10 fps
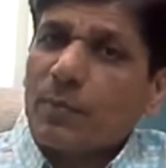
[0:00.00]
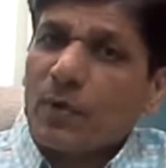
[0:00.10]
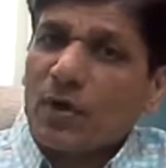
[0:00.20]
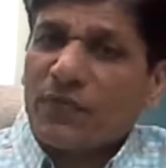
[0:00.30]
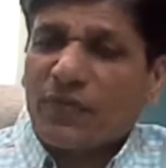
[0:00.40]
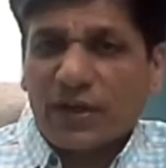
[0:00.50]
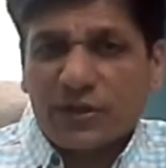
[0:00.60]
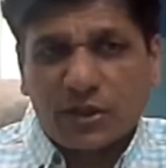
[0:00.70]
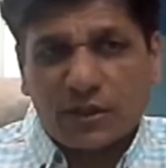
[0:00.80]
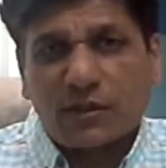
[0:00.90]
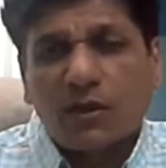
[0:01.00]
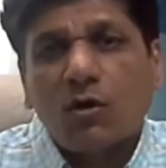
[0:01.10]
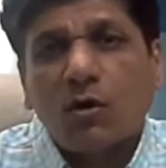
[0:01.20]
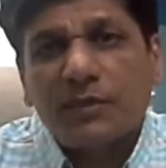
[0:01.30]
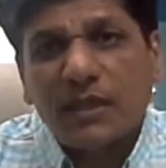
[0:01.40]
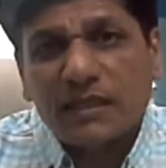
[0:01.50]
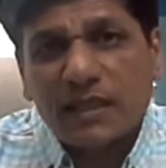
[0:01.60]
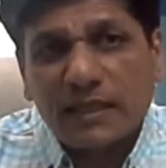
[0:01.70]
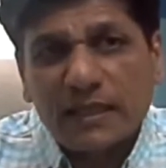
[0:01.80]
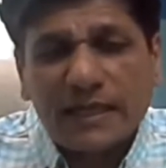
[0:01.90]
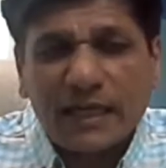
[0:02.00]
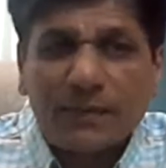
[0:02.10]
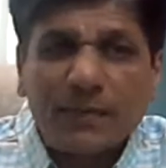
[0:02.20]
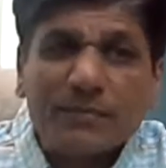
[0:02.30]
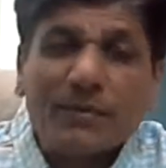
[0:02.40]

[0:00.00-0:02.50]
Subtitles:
proliferation of these agreements,